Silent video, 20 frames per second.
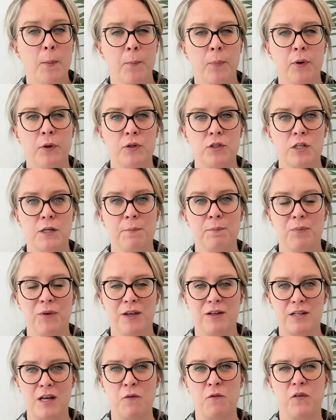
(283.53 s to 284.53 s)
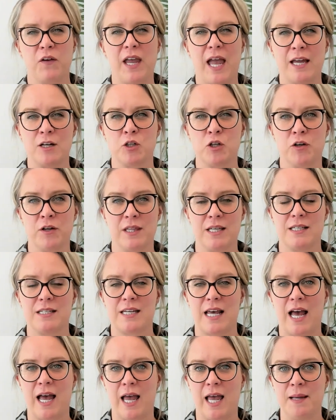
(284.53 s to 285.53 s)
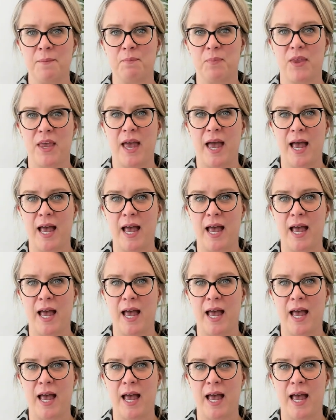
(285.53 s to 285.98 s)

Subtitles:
But don't forget, during this time,